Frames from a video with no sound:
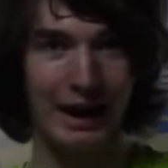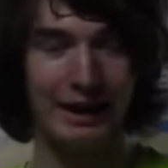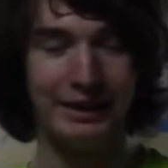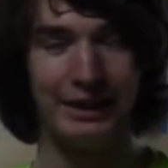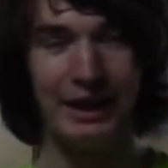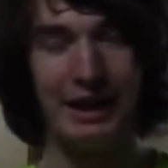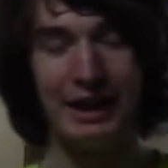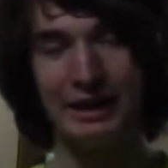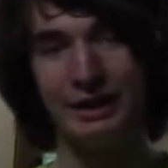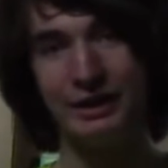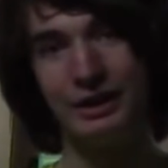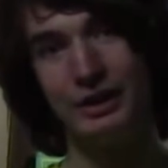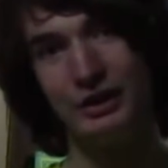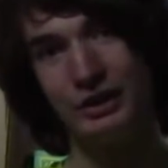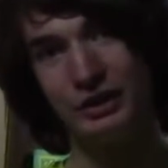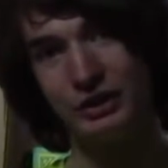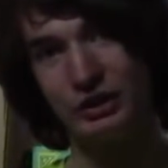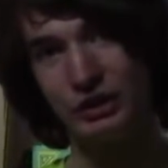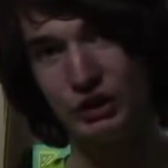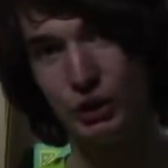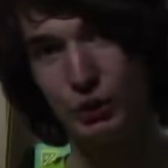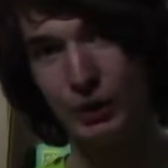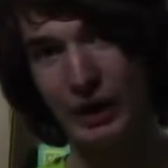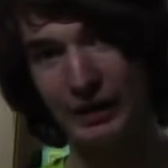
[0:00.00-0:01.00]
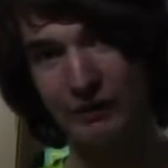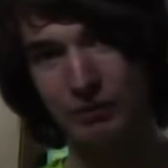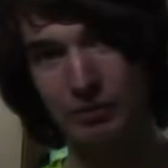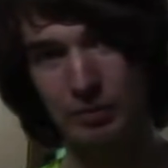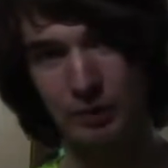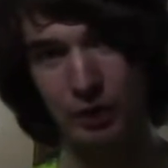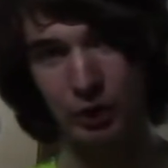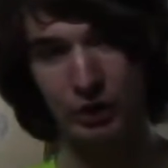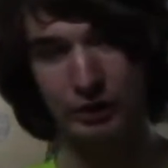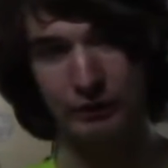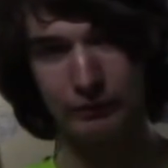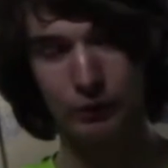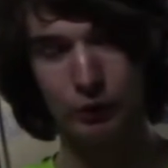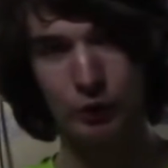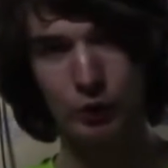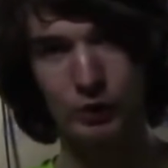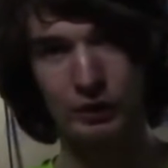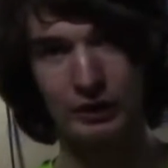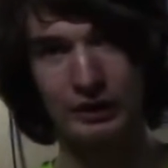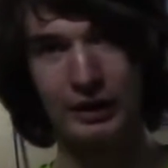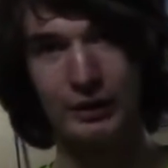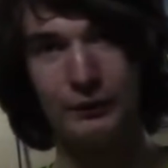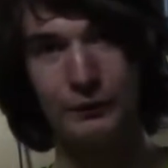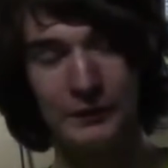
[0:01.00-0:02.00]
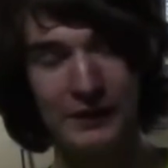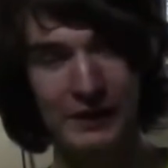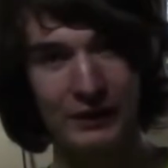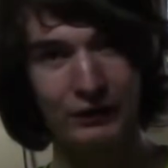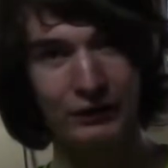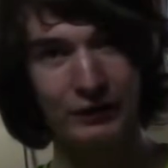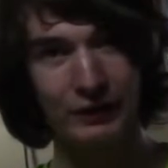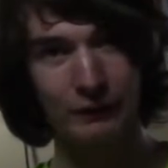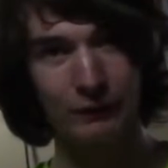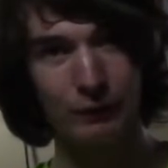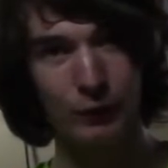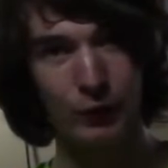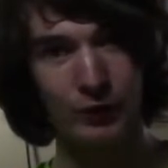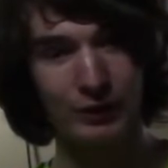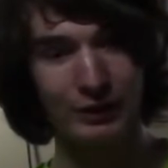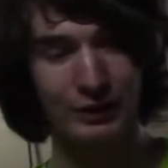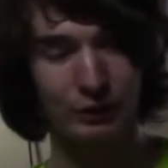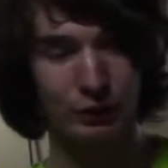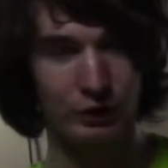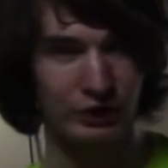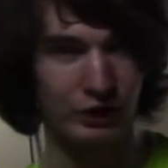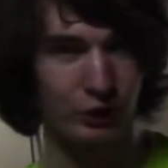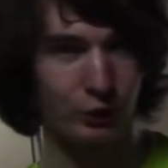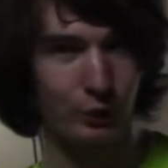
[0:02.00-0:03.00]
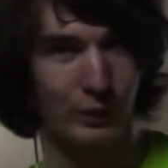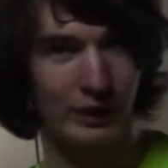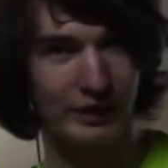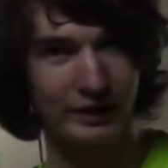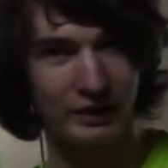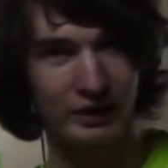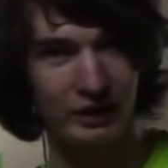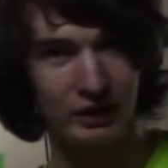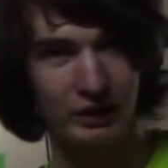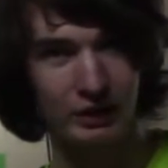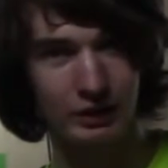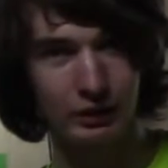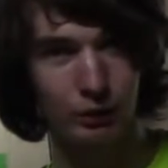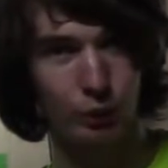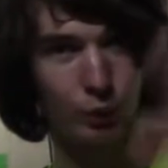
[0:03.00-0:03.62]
and then you have a broken floor. Fix the floor with your